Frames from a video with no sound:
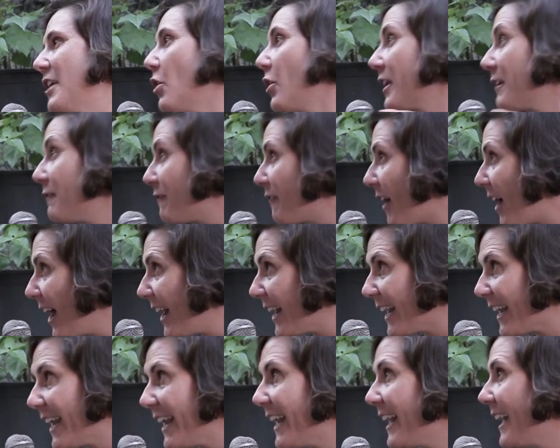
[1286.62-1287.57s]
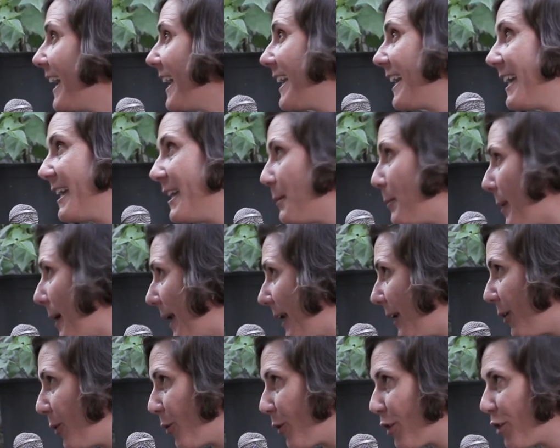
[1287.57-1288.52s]
not inviting in any
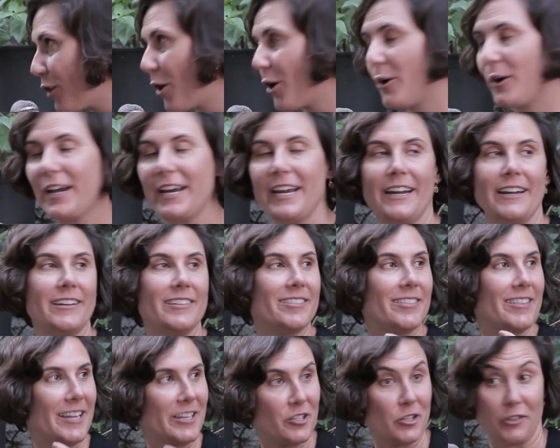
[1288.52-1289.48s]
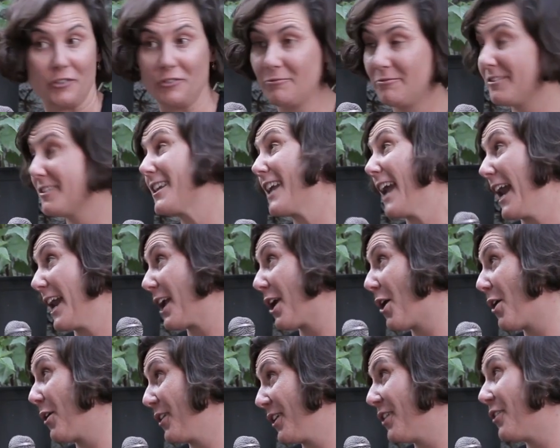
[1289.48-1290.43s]
independent authorities. They're just getting,
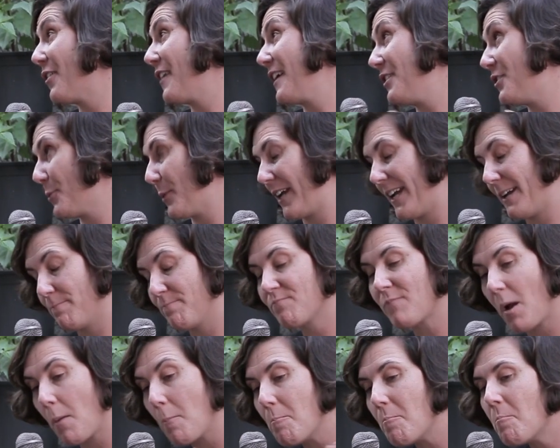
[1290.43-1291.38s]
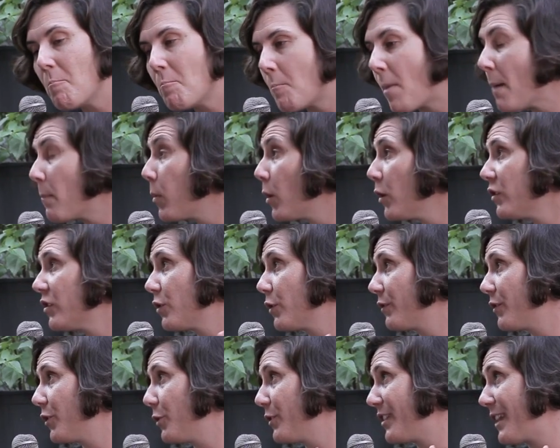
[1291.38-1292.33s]
you know, they're doing it. My personal
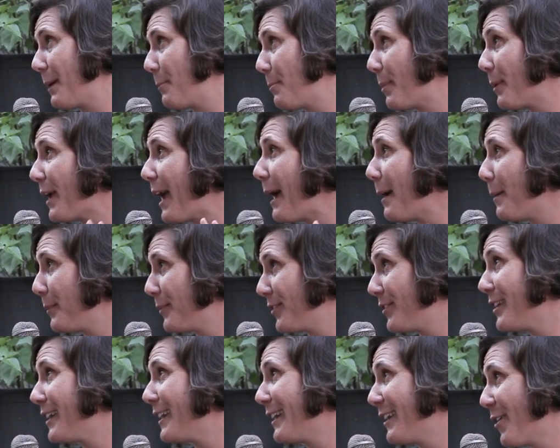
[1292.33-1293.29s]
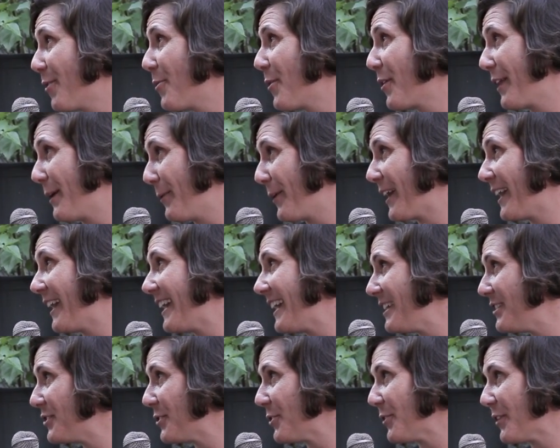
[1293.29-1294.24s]
view is they perhaps didn't know what they were getting
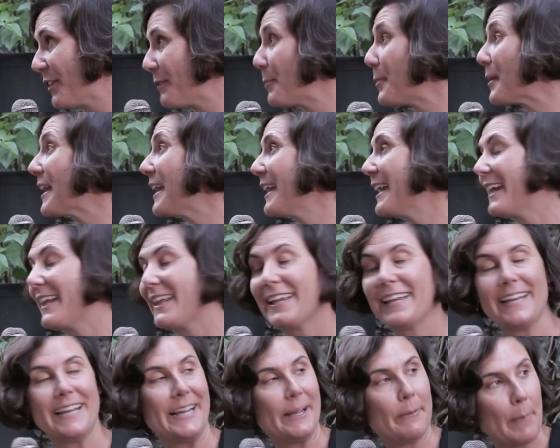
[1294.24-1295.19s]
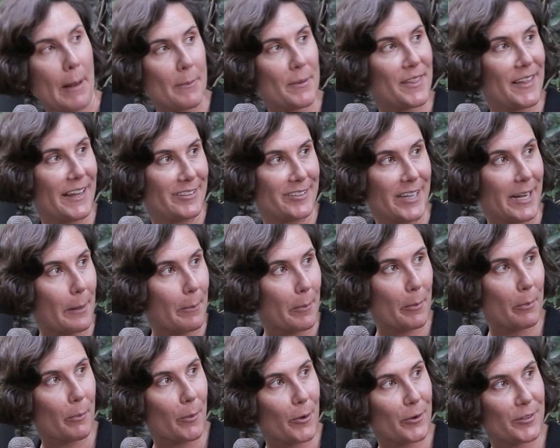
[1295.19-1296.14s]
into. At the beginning, maybe they set up
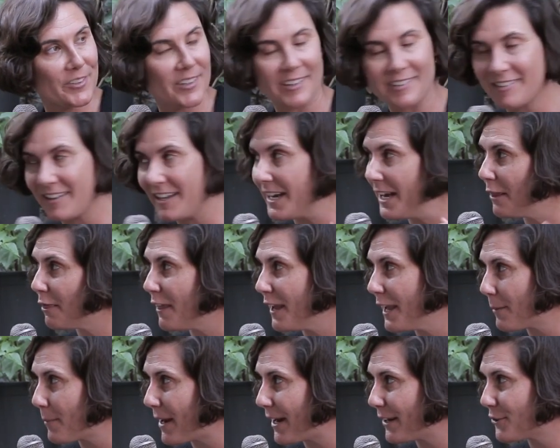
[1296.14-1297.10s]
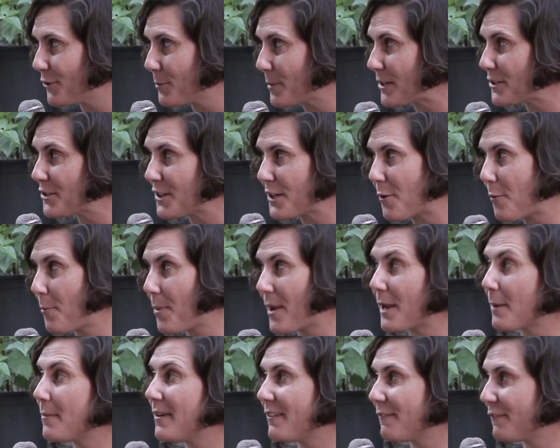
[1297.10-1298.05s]
a process, they didn't think about it too much, and they were being
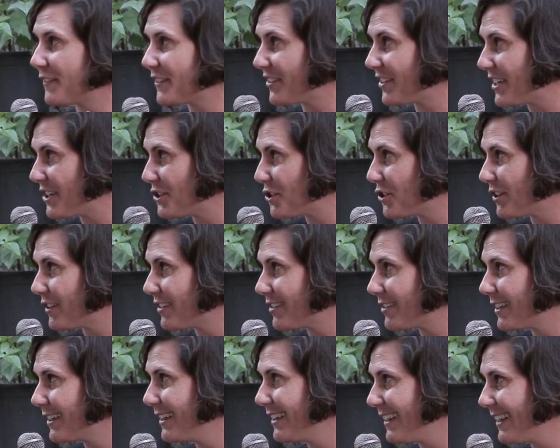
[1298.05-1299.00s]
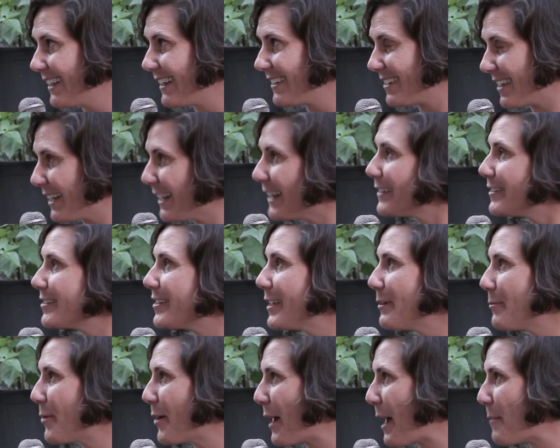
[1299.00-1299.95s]
a bit facetious and said, let's see
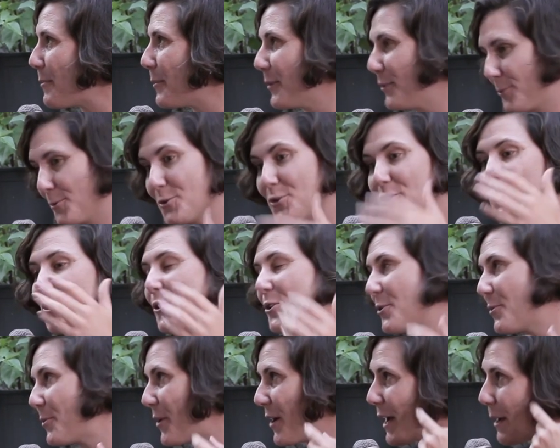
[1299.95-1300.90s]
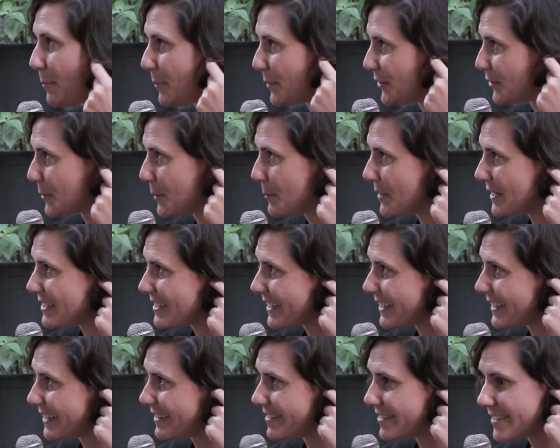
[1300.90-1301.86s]
what happens. We'll show you what happens when we
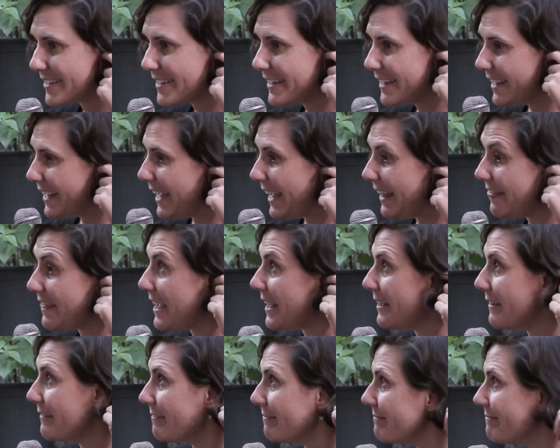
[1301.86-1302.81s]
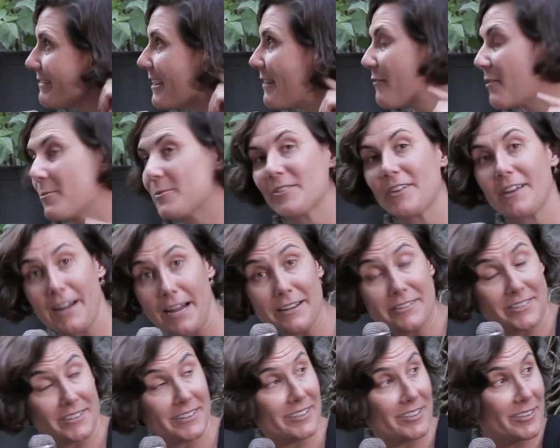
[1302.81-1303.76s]
delist. And then everyone was like,
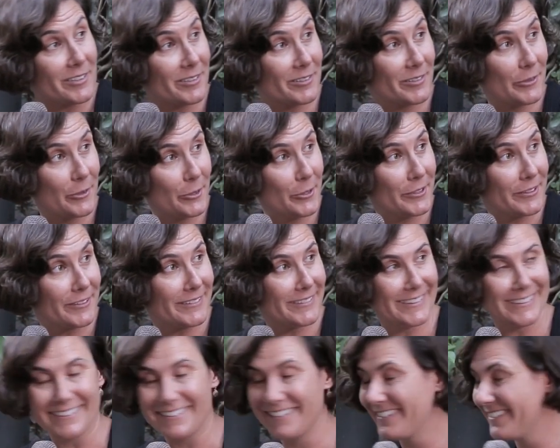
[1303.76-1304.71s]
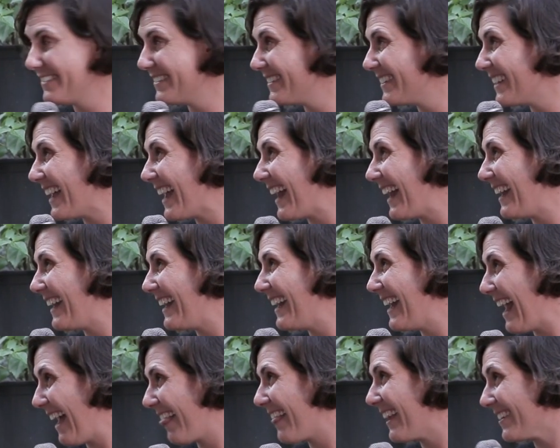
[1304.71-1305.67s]
actually, this is good, you know, and
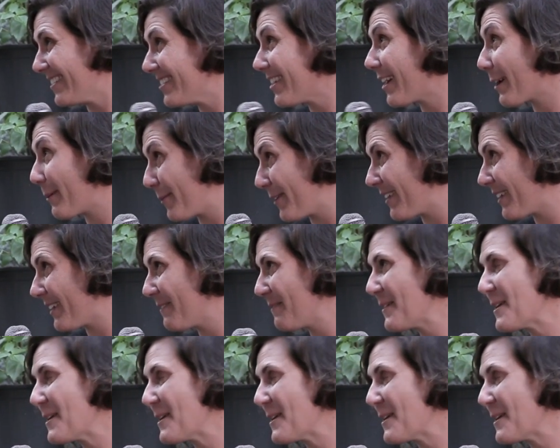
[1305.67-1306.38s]
now they're stuck with it.